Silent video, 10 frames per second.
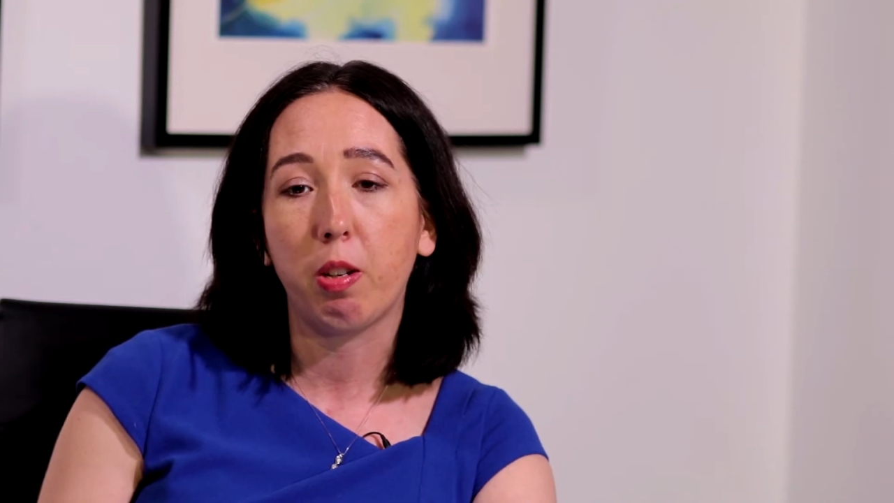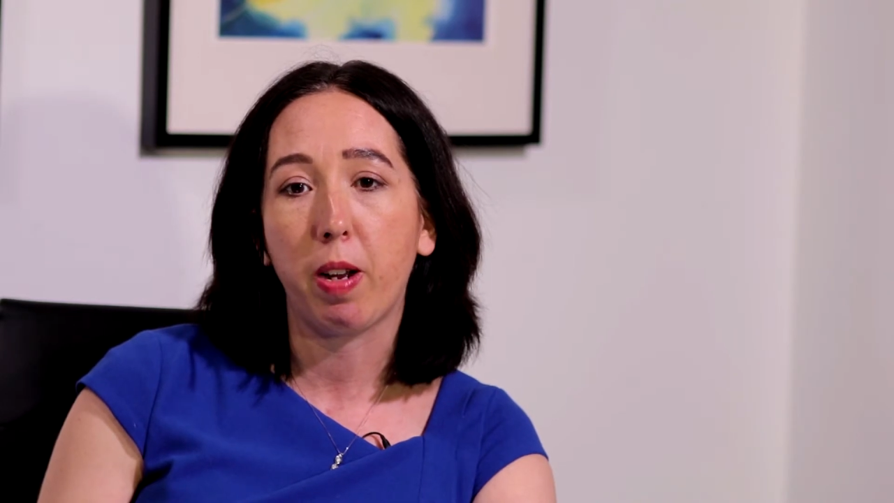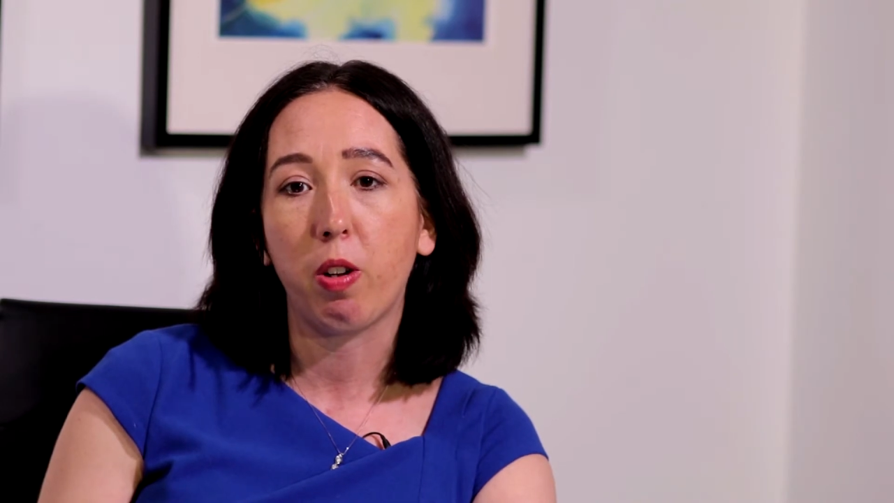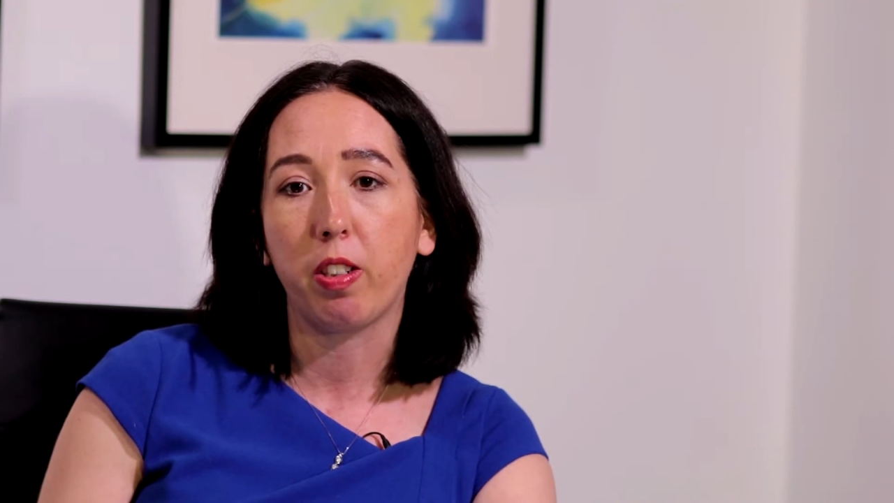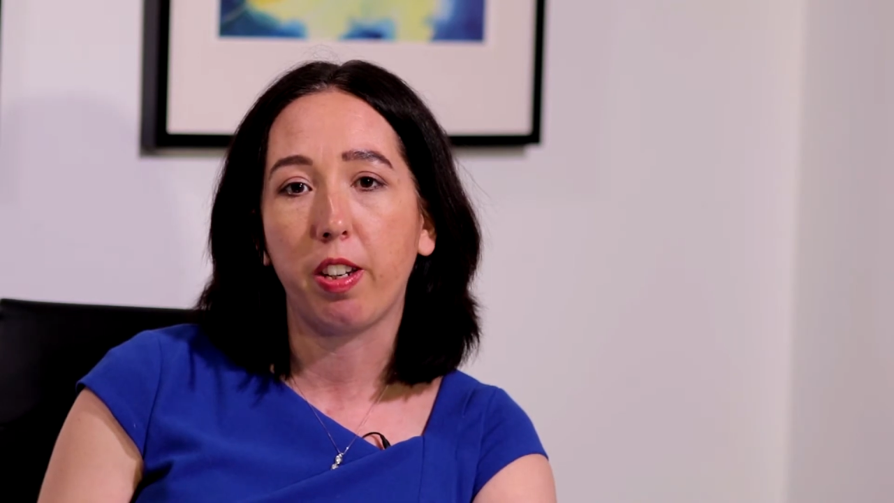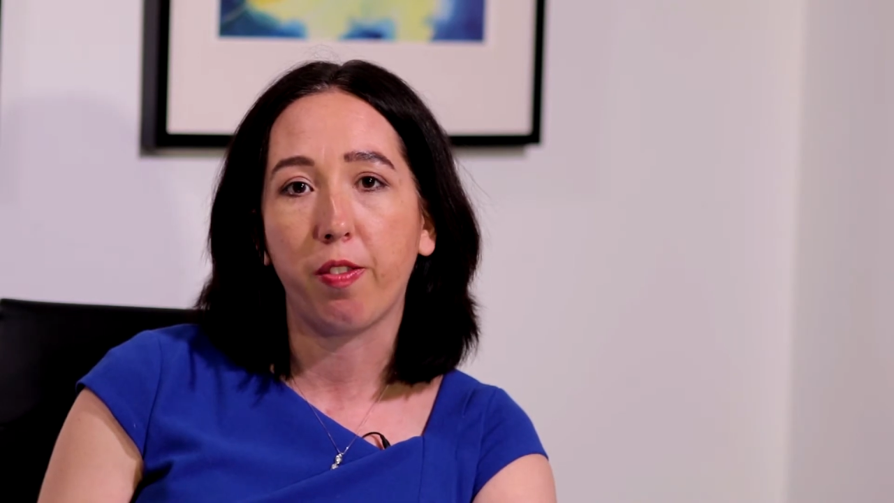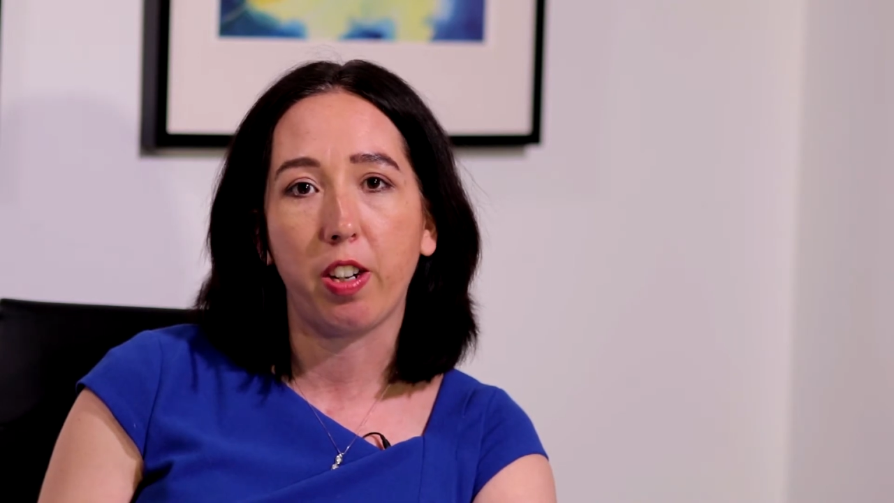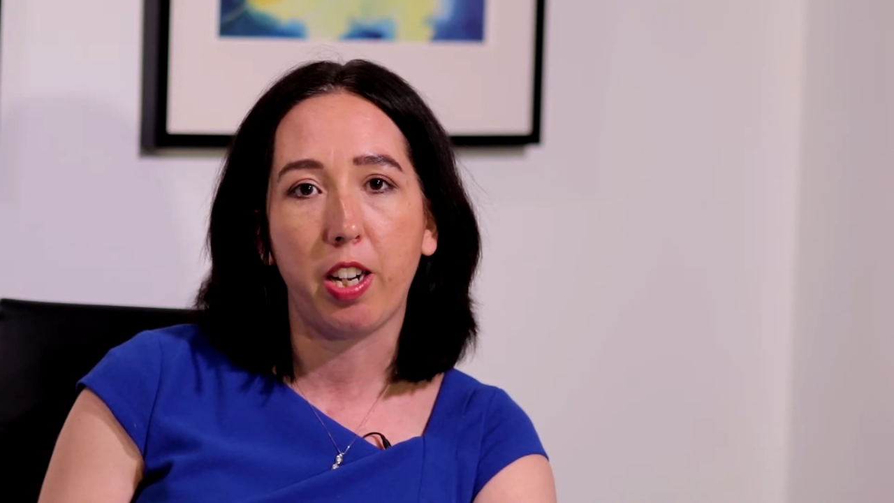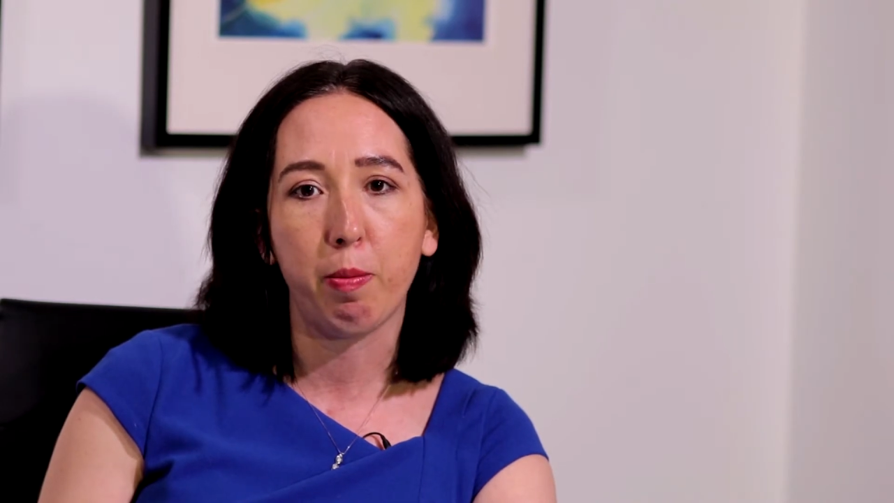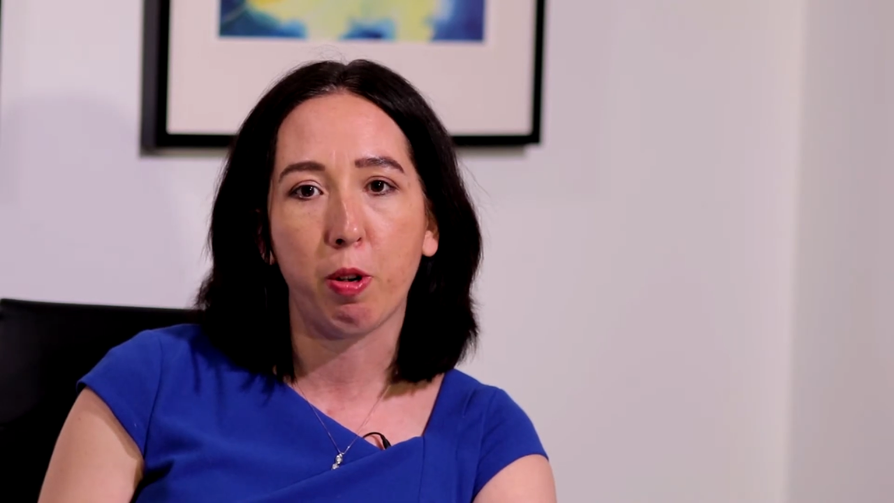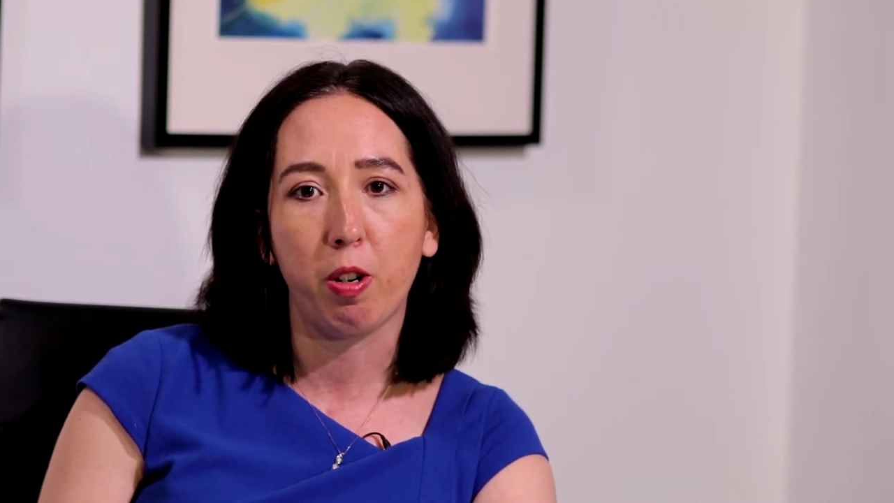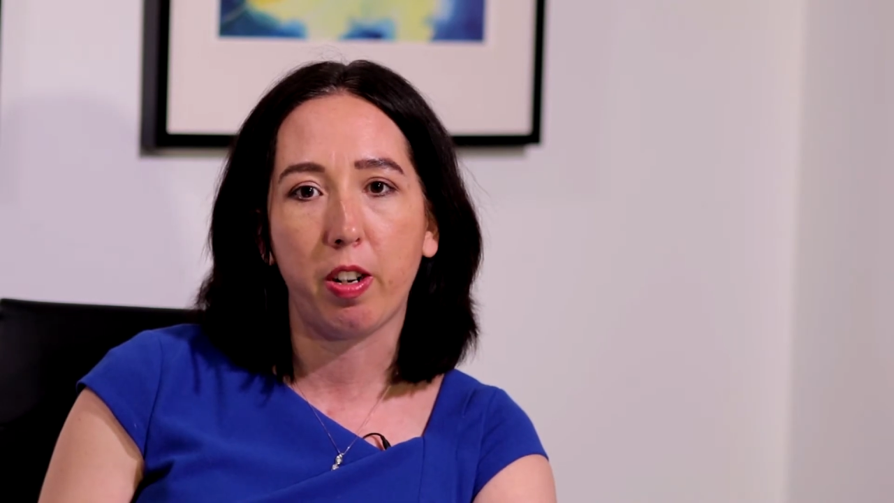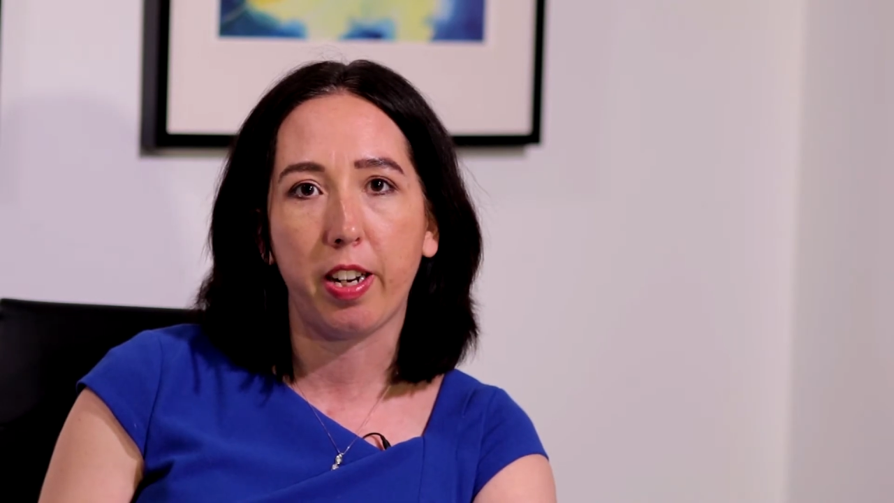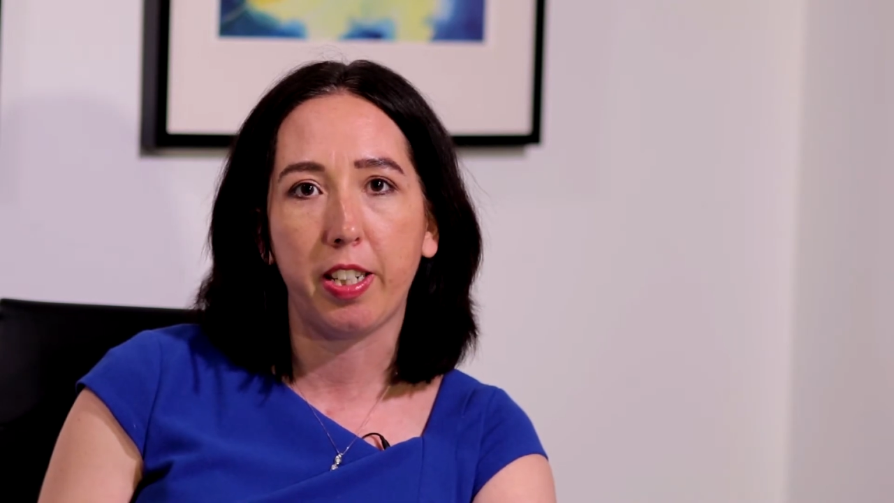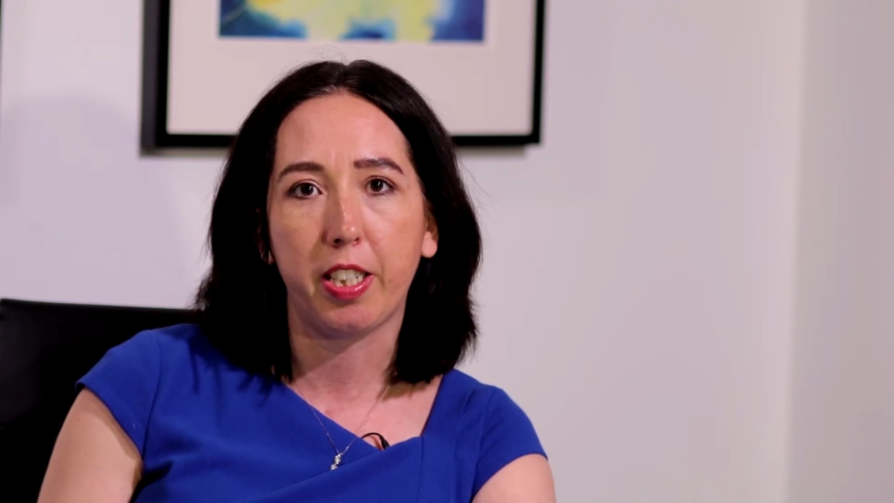about different
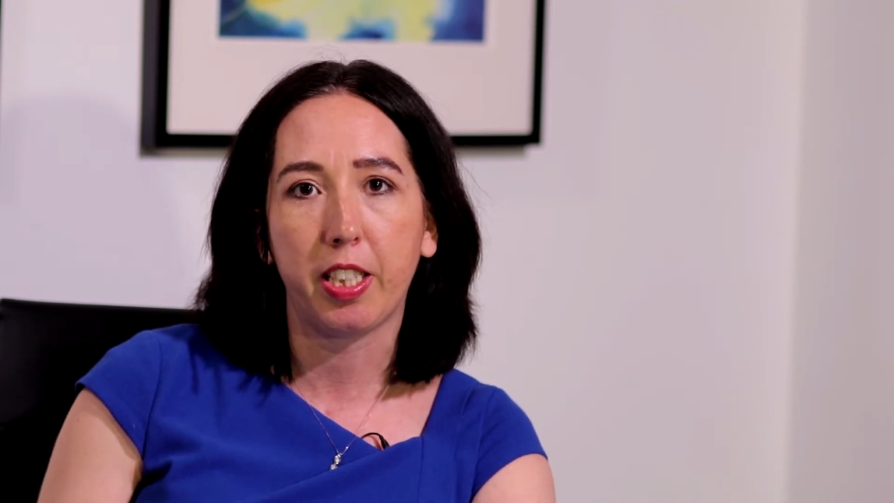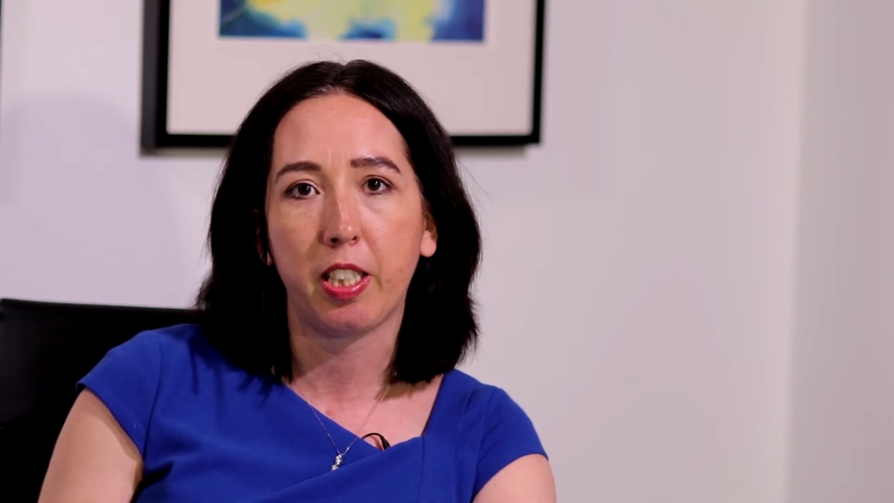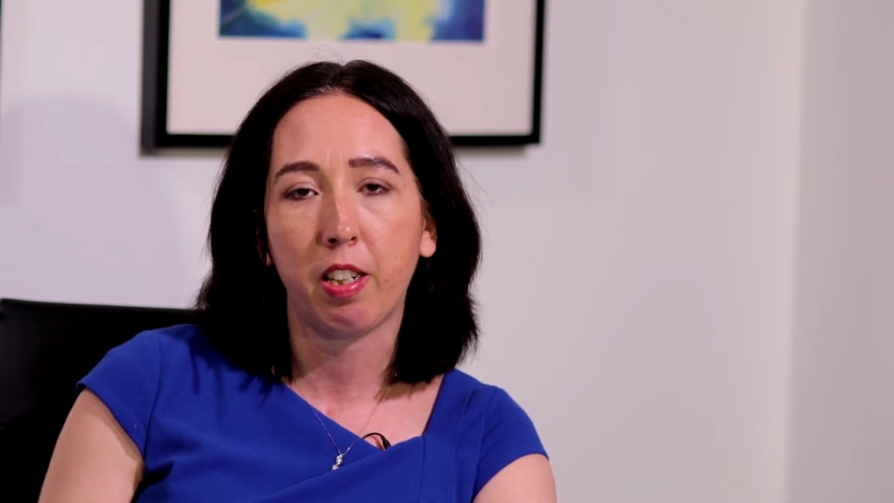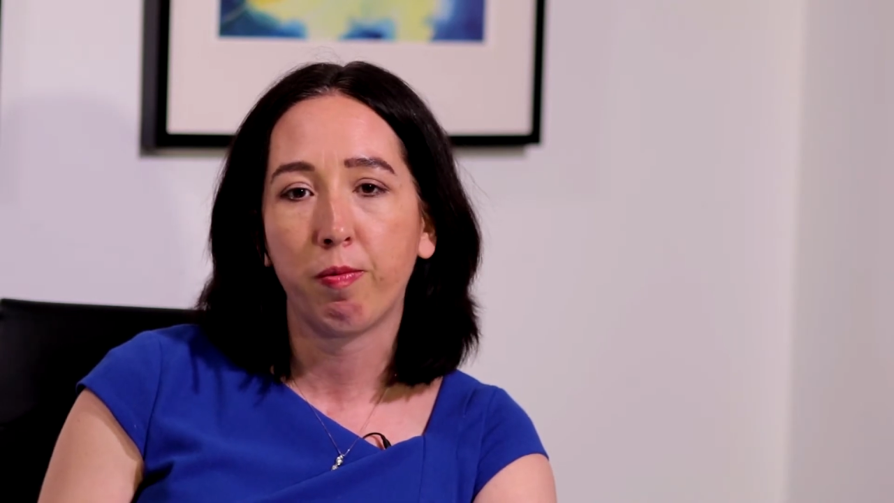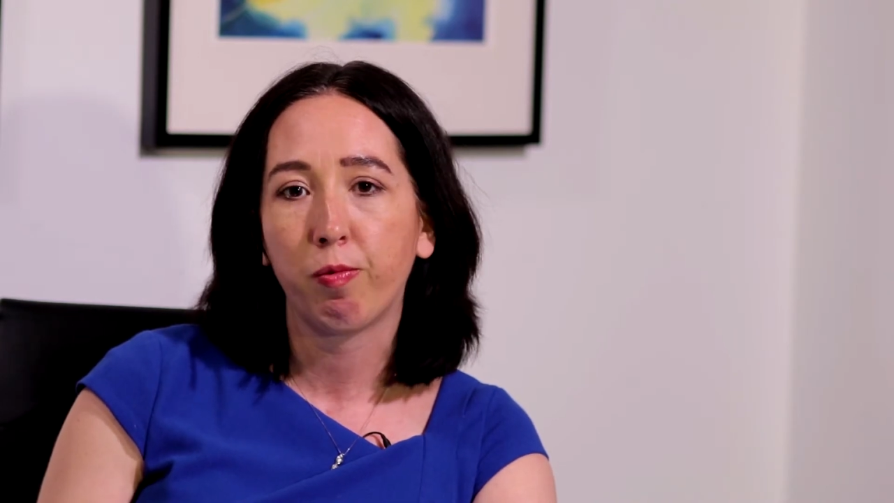neighborhoods,